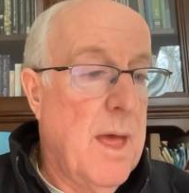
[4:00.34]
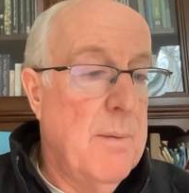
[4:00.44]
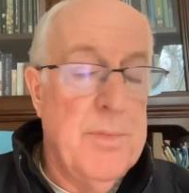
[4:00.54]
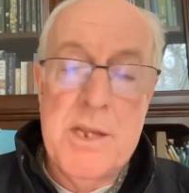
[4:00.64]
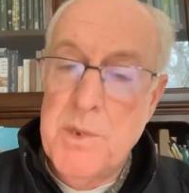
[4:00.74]

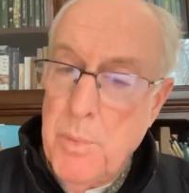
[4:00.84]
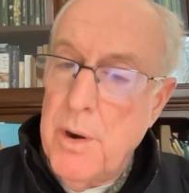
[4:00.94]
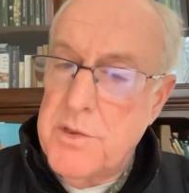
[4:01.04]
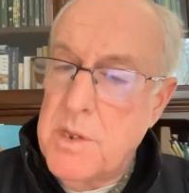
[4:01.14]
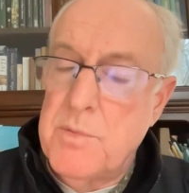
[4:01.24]
They
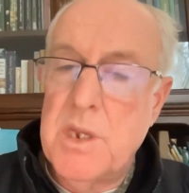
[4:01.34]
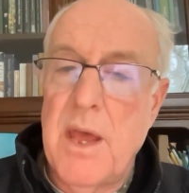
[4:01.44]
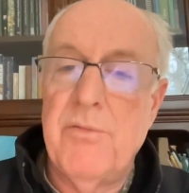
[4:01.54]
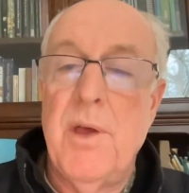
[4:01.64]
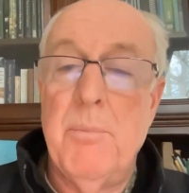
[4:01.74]
supported some
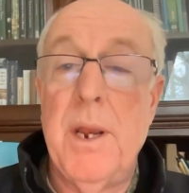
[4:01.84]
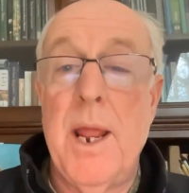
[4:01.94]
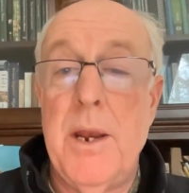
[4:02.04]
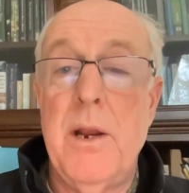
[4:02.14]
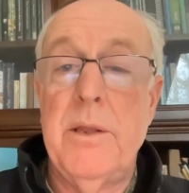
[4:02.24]
stuff, but
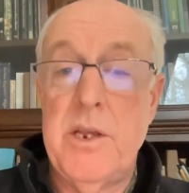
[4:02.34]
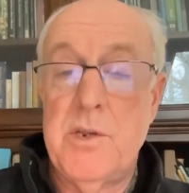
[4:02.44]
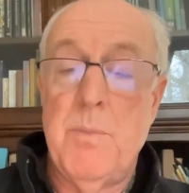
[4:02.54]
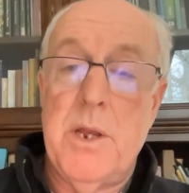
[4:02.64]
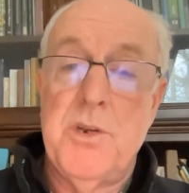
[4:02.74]
not nearly as
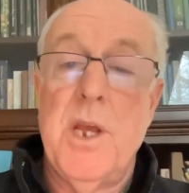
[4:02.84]
much